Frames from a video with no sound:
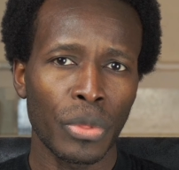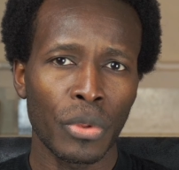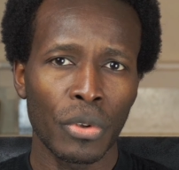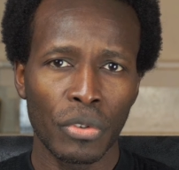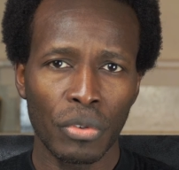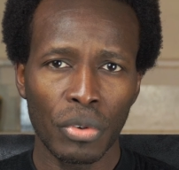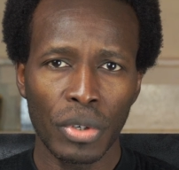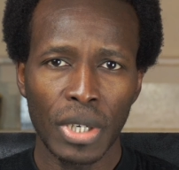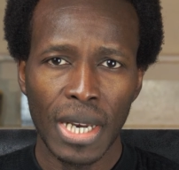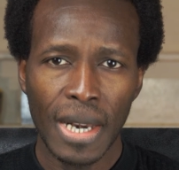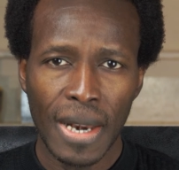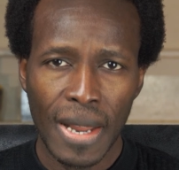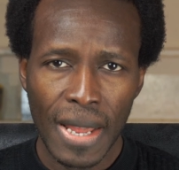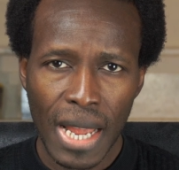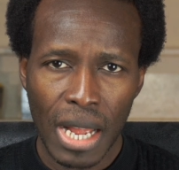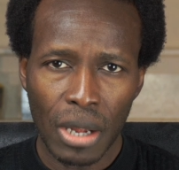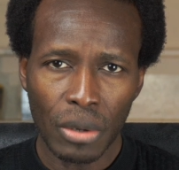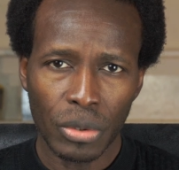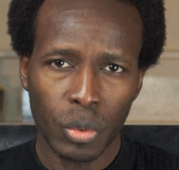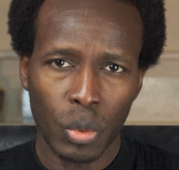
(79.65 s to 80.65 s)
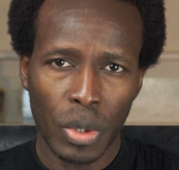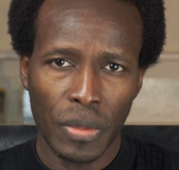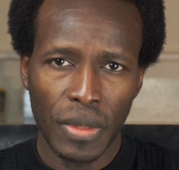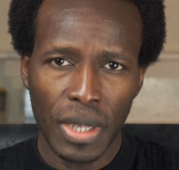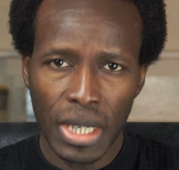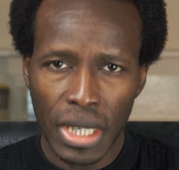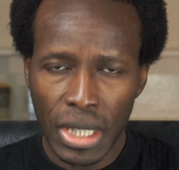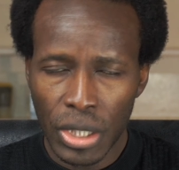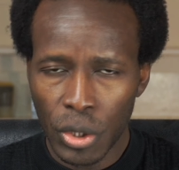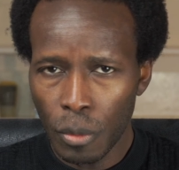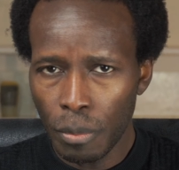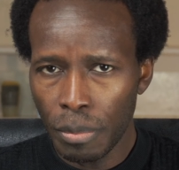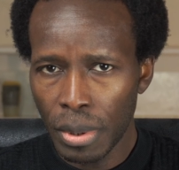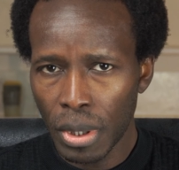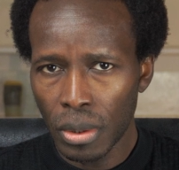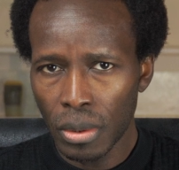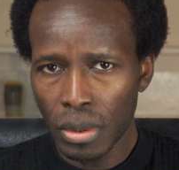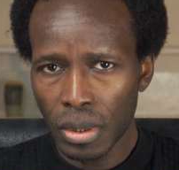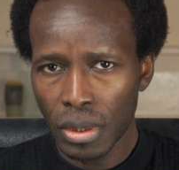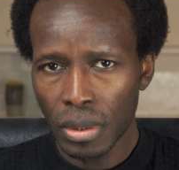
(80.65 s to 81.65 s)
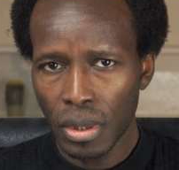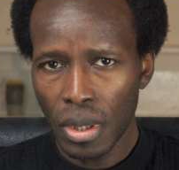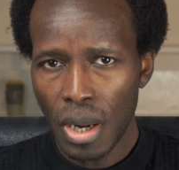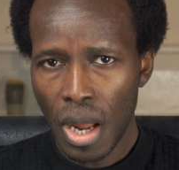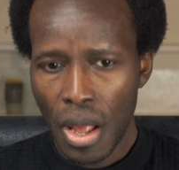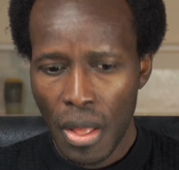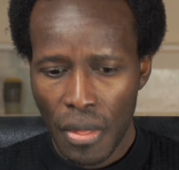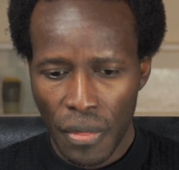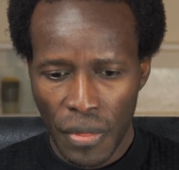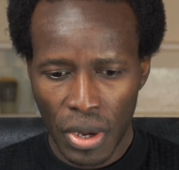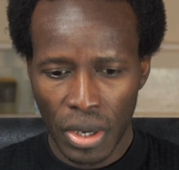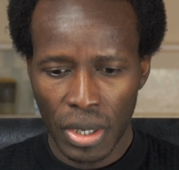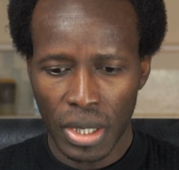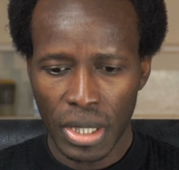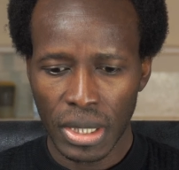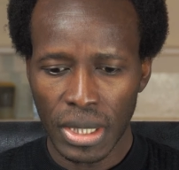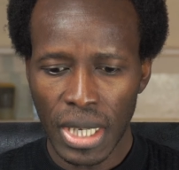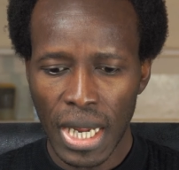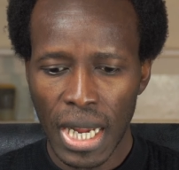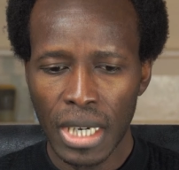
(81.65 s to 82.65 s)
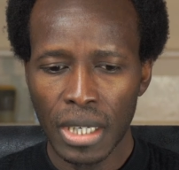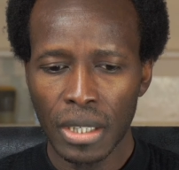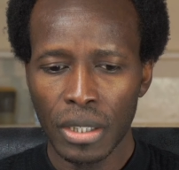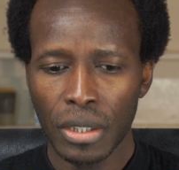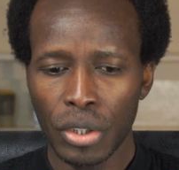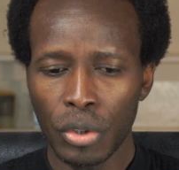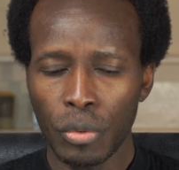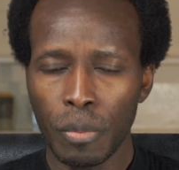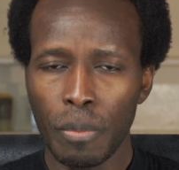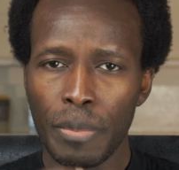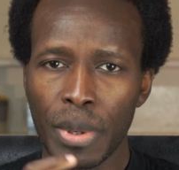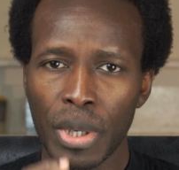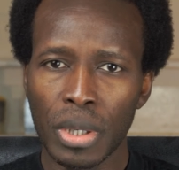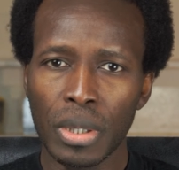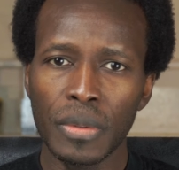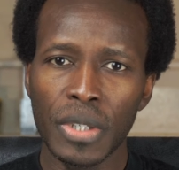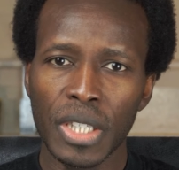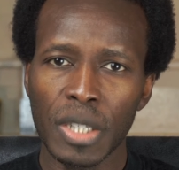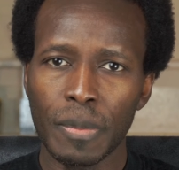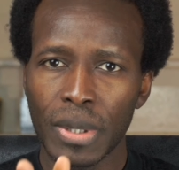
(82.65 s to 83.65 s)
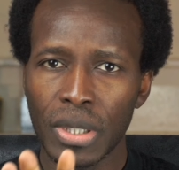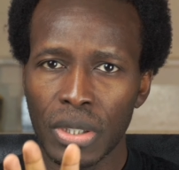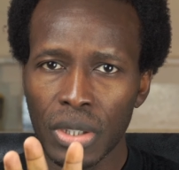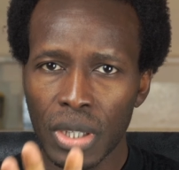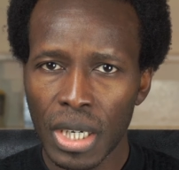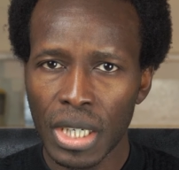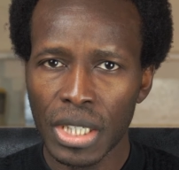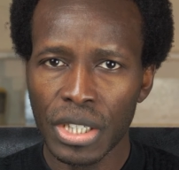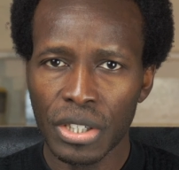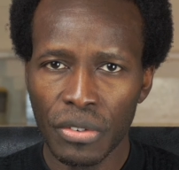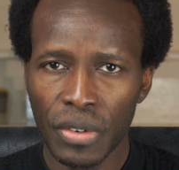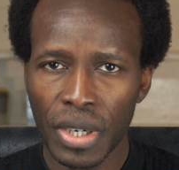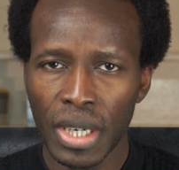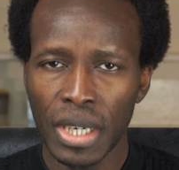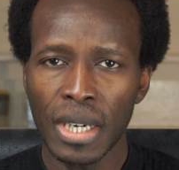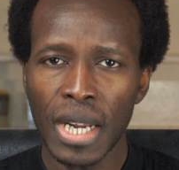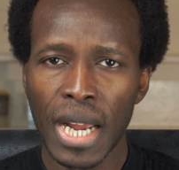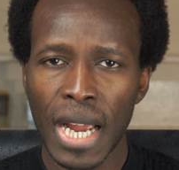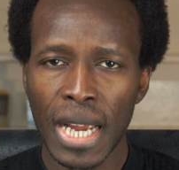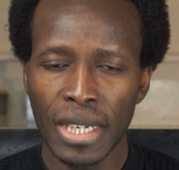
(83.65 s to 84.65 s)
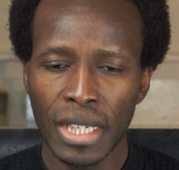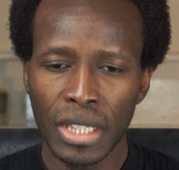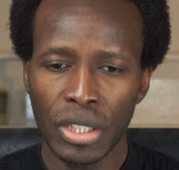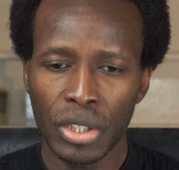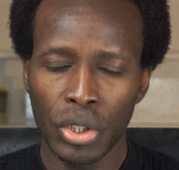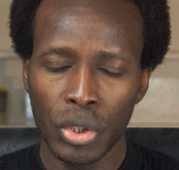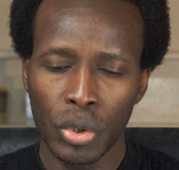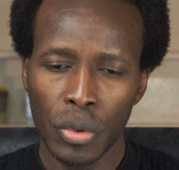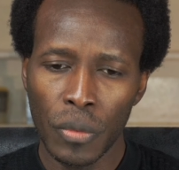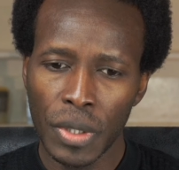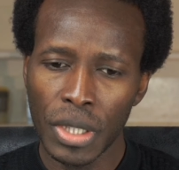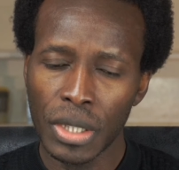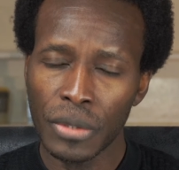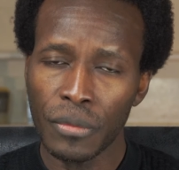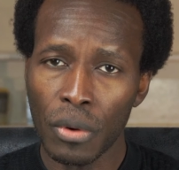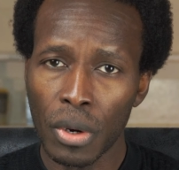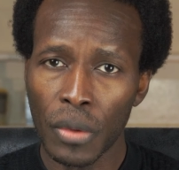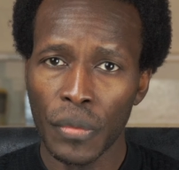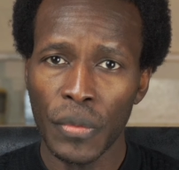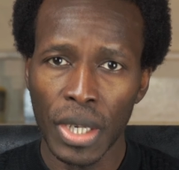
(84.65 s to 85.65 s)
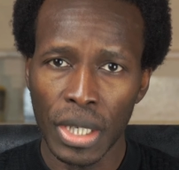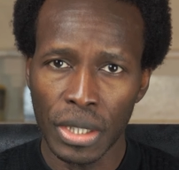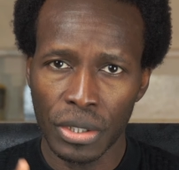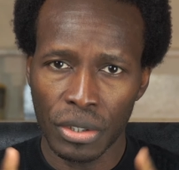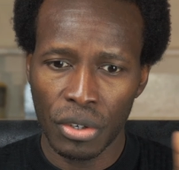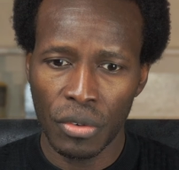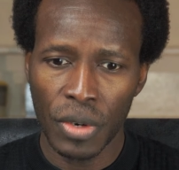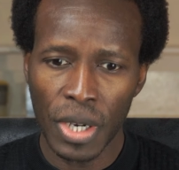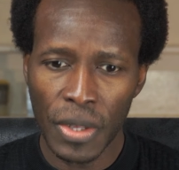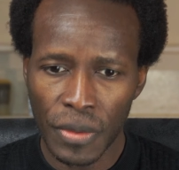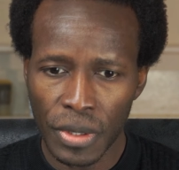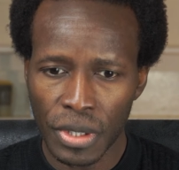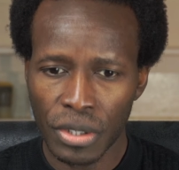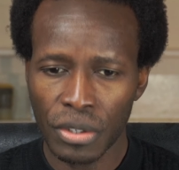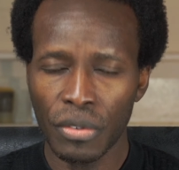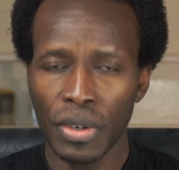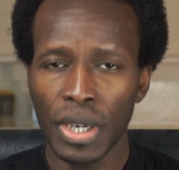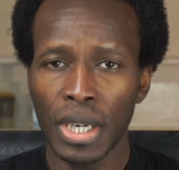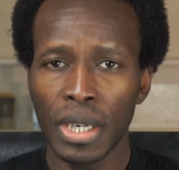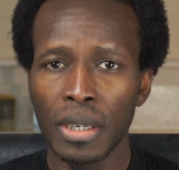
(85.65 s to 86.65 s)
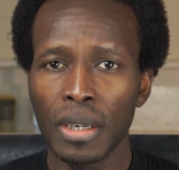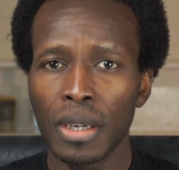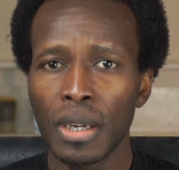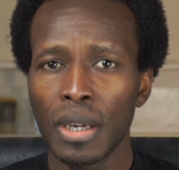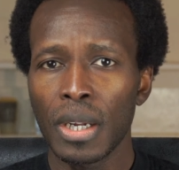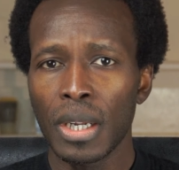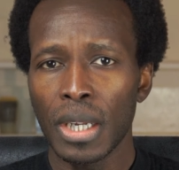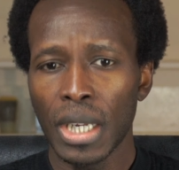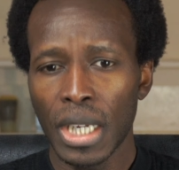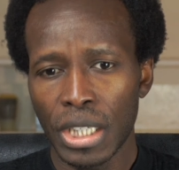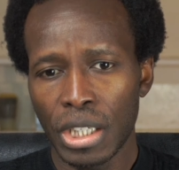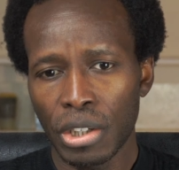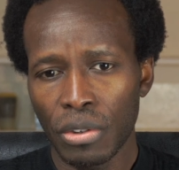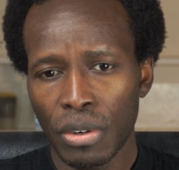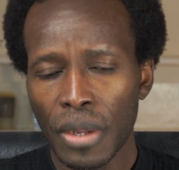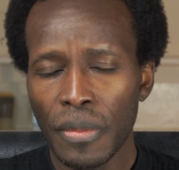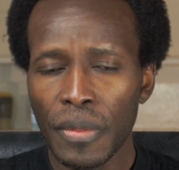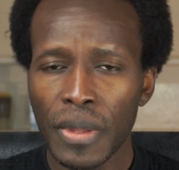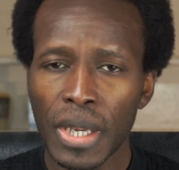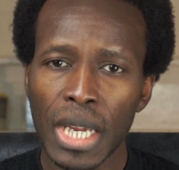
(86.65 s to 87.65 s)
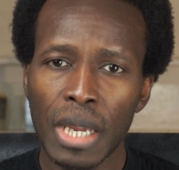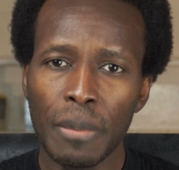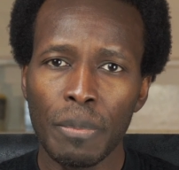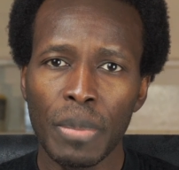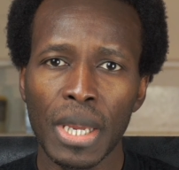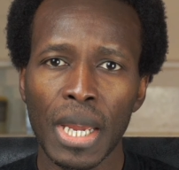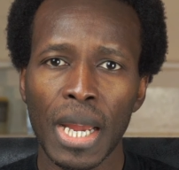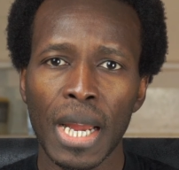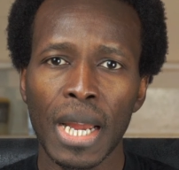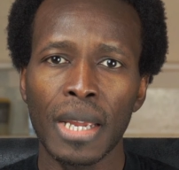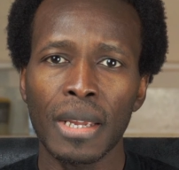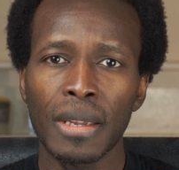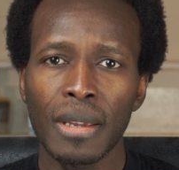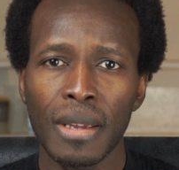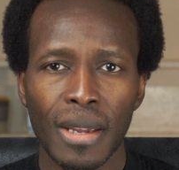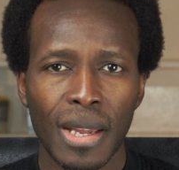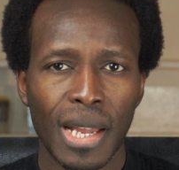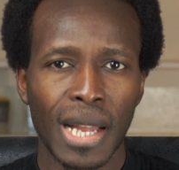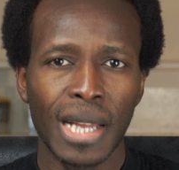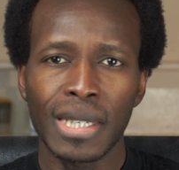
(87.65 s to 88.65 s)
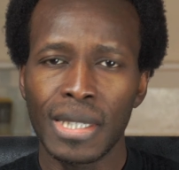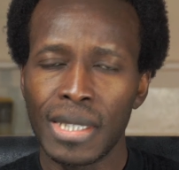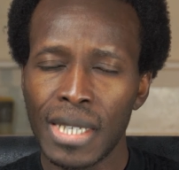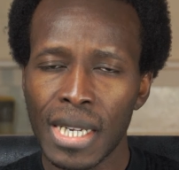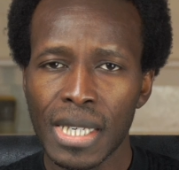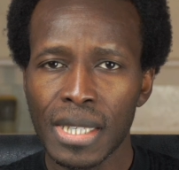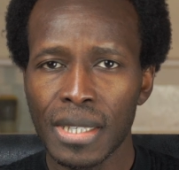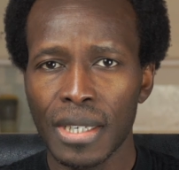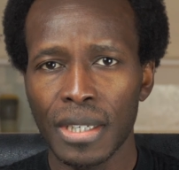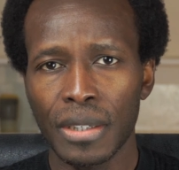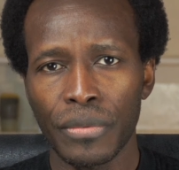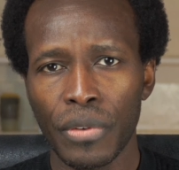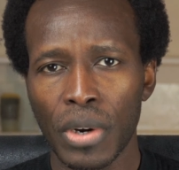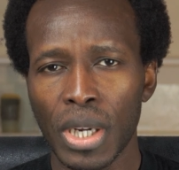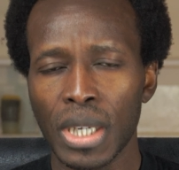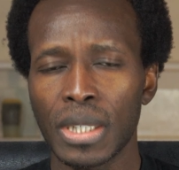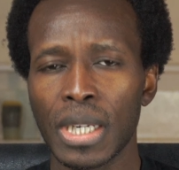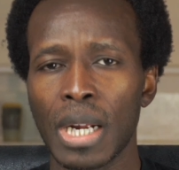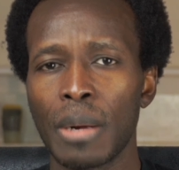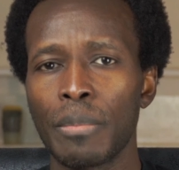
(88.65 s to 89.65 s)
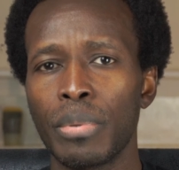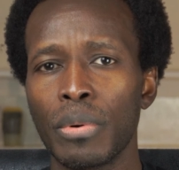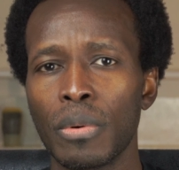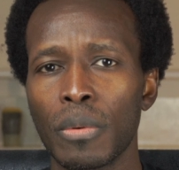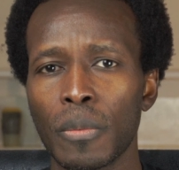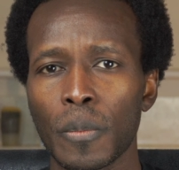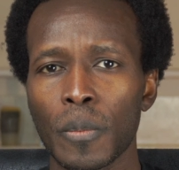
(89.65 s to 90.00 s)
So they lay out what they need to build. They understand to build this particular screen, I need to do these 4 things: create the screen, integrate the API, and test it, for example.